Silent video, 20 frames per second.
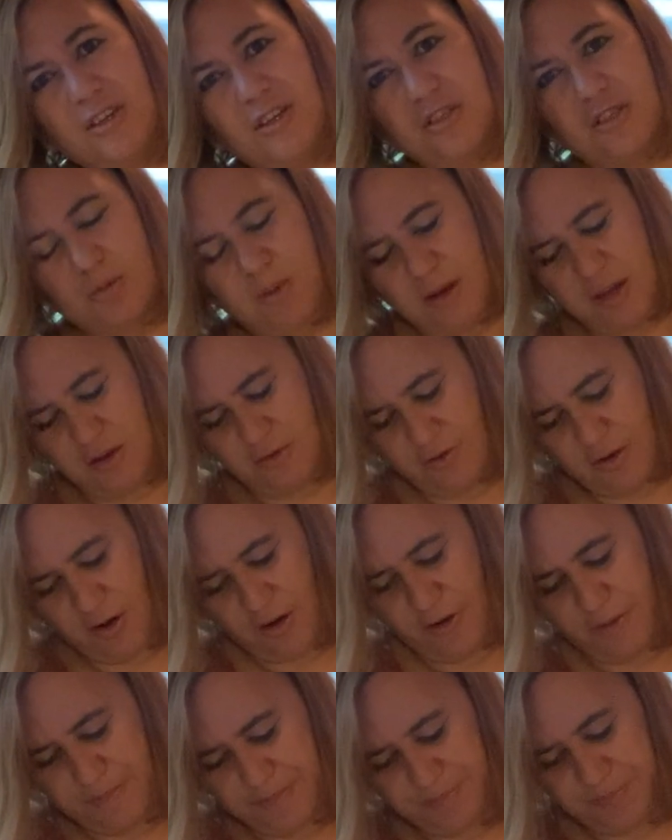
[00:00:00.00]
Use what you've
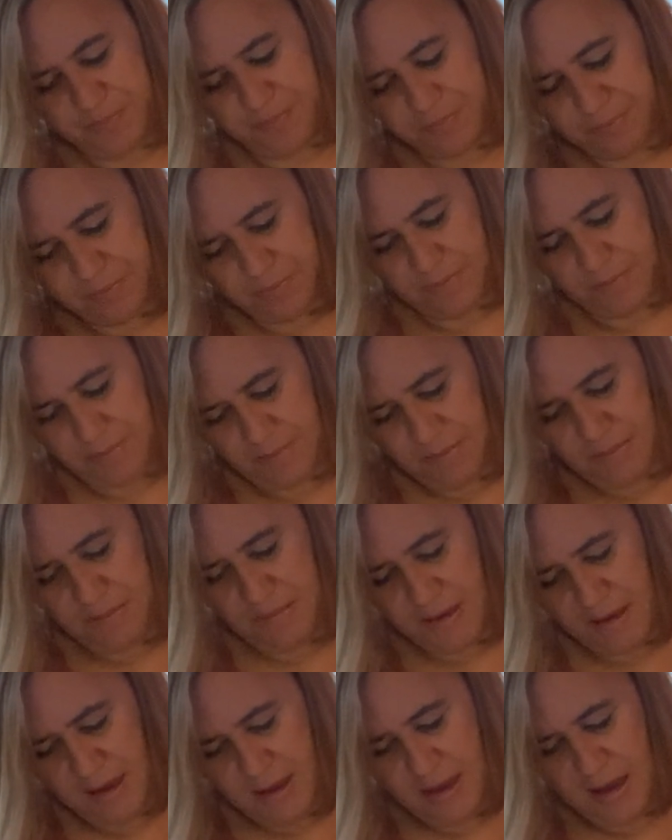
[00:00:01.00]
got.
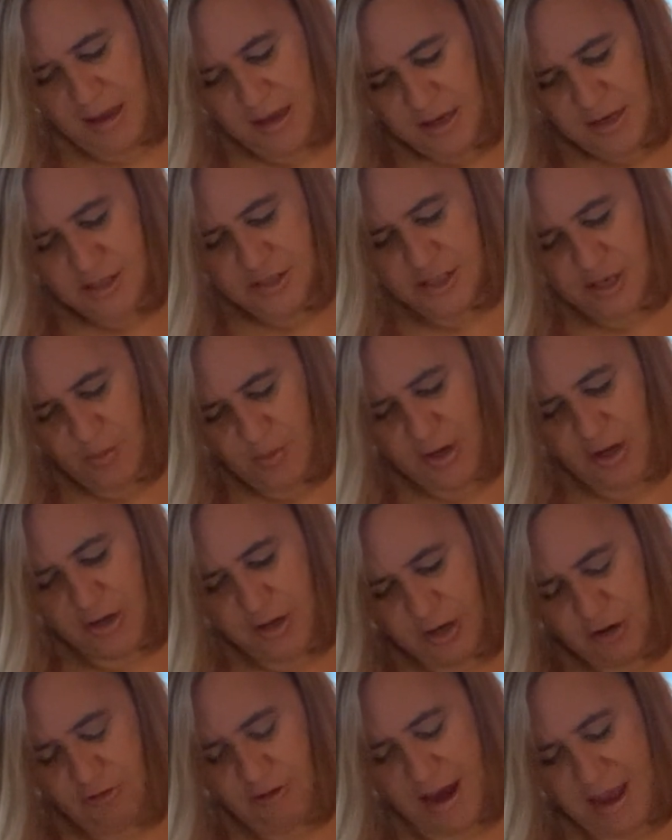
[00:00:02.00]
So we're going
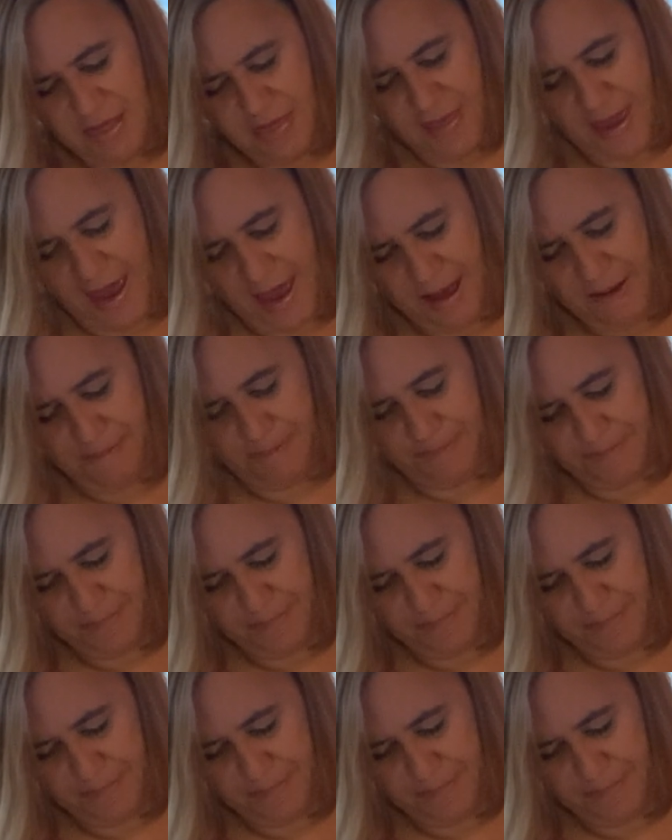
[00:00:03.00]
to grate that.